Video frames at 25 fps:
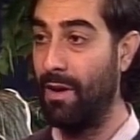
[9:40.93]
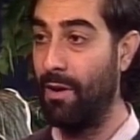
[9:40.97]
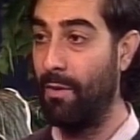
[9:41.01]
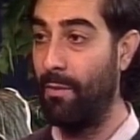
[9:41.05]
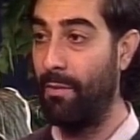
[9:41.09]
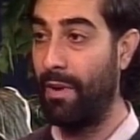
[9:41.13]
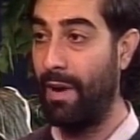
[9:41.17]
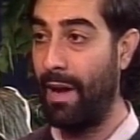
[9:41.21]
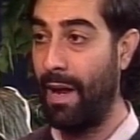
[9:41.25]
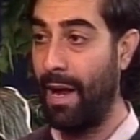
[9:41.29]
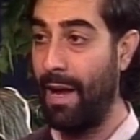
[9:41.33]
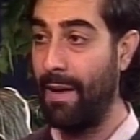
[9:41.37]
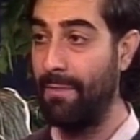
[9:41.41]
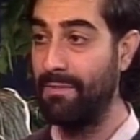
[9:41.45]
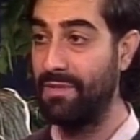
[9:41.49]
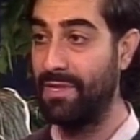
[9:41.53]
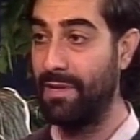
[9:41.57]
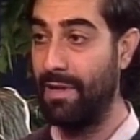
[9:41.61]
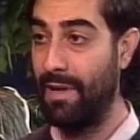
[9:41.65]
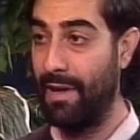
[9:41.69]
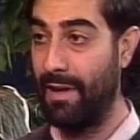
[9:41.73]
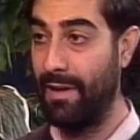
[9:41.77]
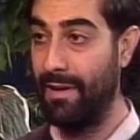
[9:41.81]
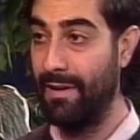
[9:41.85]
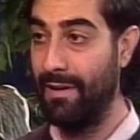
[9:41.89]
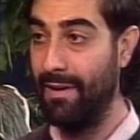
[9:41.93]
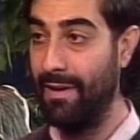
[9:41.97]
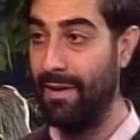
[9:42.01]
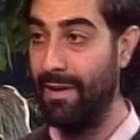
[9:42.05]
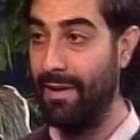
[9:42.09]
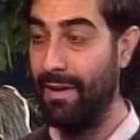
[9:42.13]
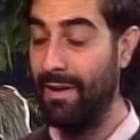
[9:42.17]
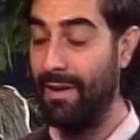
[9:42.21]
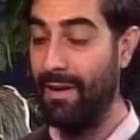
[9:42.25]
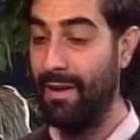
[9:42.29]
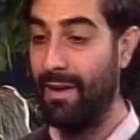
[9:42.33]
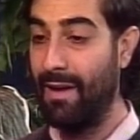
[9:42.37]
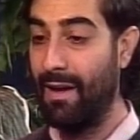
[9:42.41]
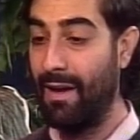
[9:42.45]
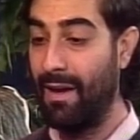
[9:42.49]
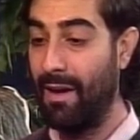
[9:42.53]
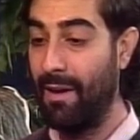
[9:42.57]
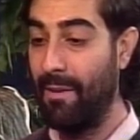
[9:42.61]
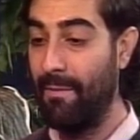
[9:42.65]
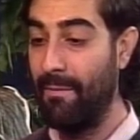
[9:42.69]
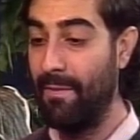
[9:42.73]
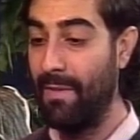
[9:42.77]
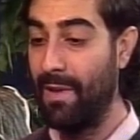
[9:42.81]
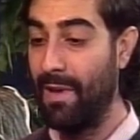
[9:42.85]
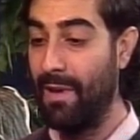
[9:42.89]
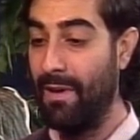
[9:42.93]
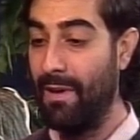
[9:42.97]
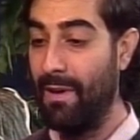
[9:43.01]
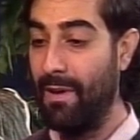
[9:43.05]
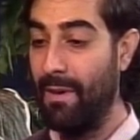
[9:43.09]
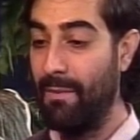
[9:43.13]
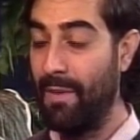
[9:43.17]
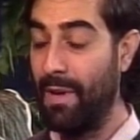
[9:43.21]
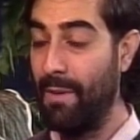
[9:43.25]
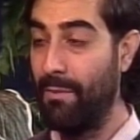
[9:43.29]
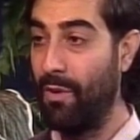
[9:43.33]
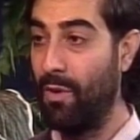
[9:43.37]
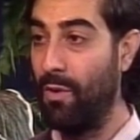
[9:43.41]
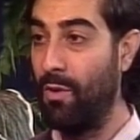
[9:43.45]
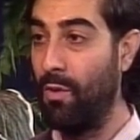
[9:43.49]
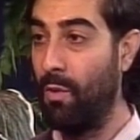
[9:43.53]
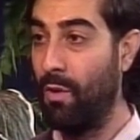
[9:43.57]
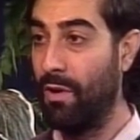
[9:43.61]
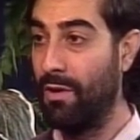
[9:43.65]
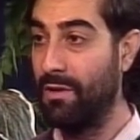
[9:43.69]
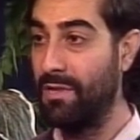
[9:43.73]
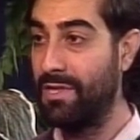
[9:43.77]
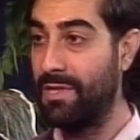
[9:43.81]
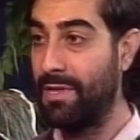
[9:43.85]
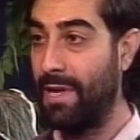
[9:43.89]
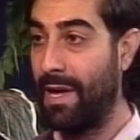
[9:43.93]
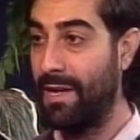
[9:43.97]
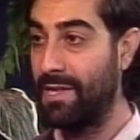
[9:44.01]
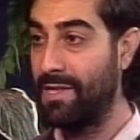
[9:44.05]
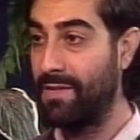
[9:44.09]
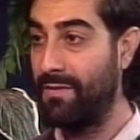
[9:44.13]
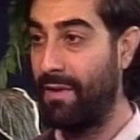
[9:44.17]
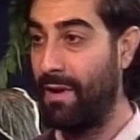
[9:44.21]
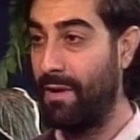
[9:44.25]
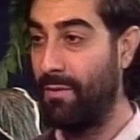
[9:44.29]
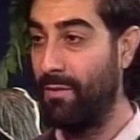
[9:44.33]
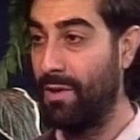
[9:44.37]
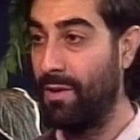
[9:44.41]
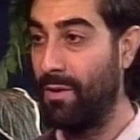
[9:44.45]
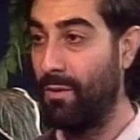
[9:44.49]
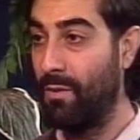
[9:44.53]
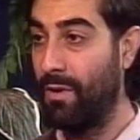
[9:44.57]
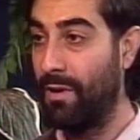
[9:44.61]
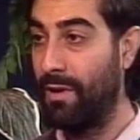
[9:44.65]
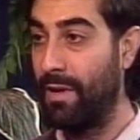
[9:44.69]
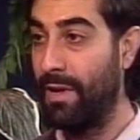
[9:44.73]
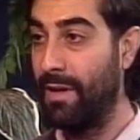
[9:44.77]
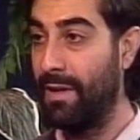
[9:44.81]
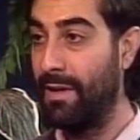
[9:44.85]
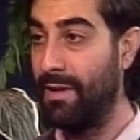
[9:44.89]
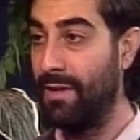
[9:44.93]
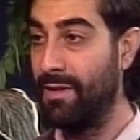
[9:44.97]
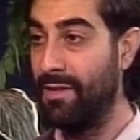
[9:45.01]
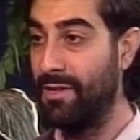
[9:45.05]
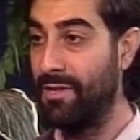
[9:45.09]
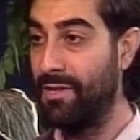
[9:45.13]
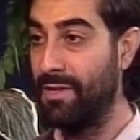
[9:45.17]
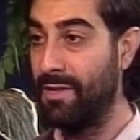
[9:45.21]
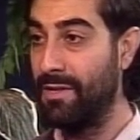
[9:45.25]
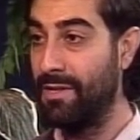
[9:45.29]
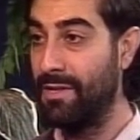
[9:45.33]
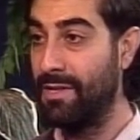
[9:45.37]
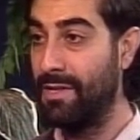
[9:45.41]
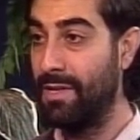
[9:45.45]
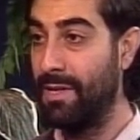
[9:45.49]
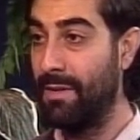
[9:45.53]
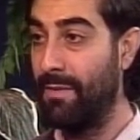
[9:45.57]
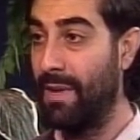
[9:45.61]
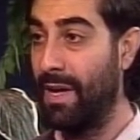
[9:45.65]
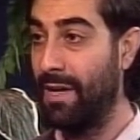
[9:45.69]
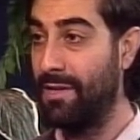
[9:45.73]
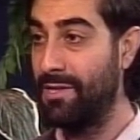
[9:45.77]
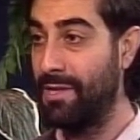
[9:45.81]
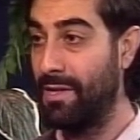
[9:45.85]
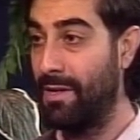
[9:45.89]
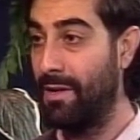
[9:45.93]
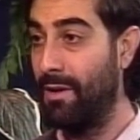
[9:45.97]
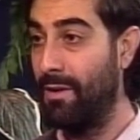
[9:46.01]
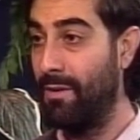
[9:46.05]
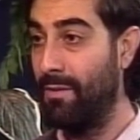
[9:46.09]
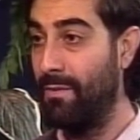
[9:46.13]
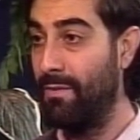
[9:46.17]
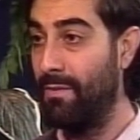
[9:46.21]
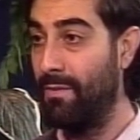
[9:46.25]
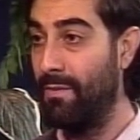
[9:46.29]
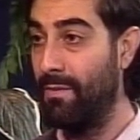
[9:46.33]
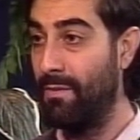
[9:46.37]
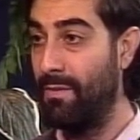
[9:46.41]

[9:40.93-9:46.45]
Perhaps then people who weren't satisfied with the working conditions in Mexico